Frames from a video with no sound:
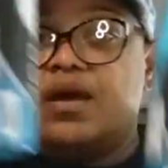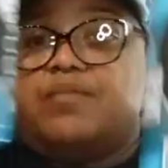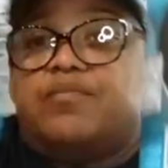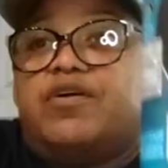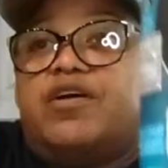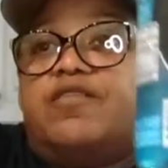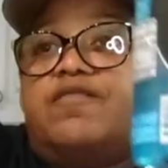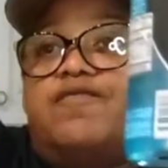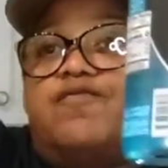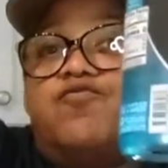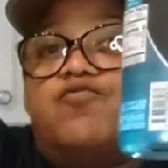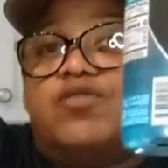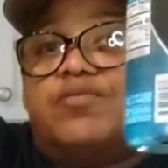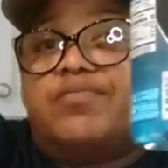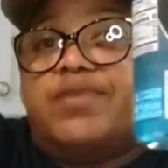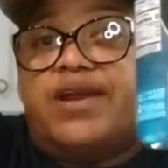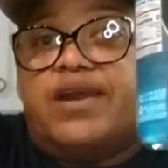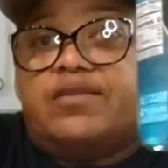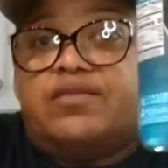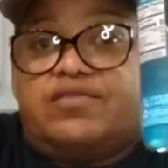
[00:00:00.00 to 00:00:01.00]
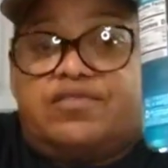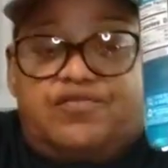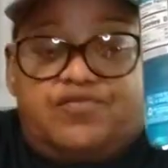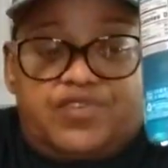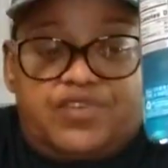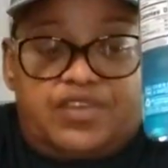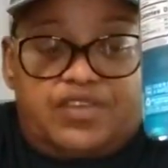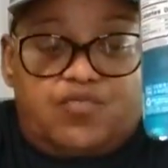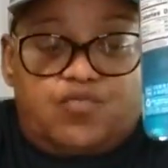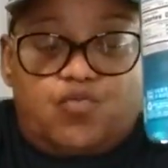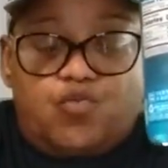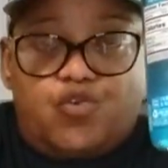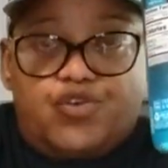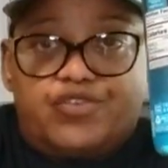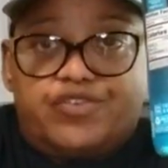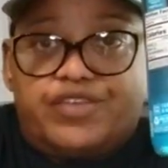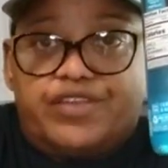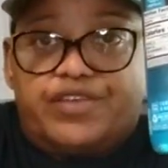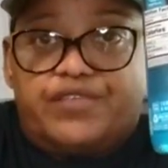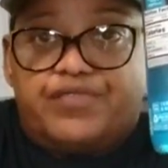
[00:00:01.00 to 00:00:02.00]
I bought four bottles of these
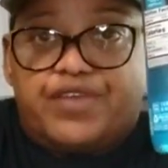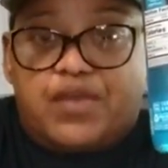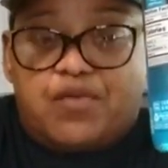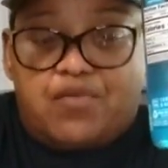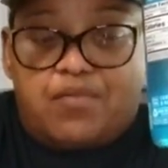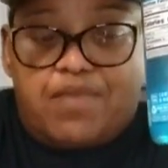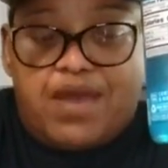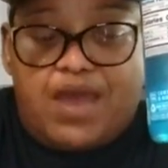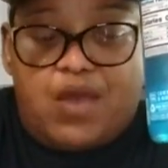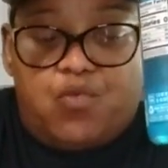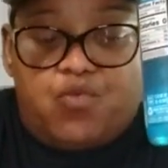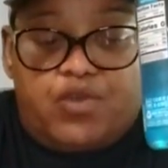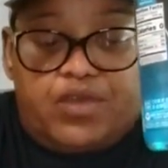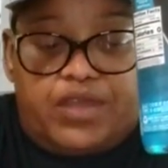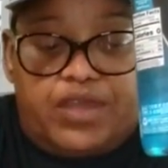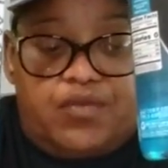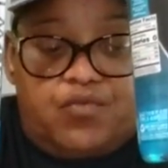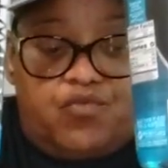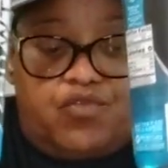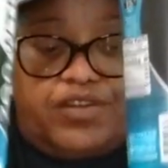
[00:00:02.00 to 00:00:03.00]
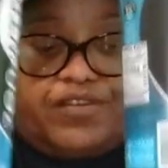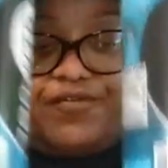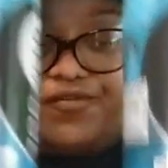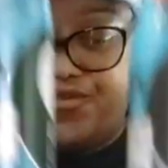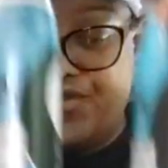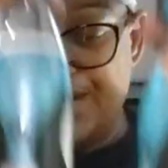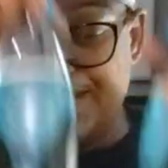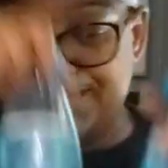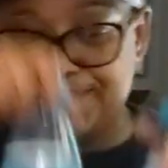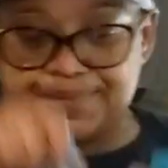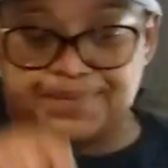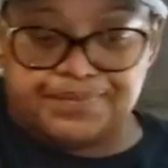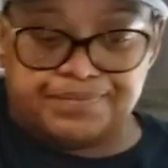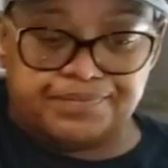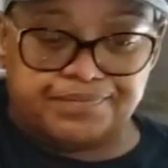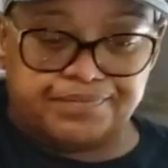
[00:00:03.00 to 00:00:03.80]
waters here. They will buy one, get one free.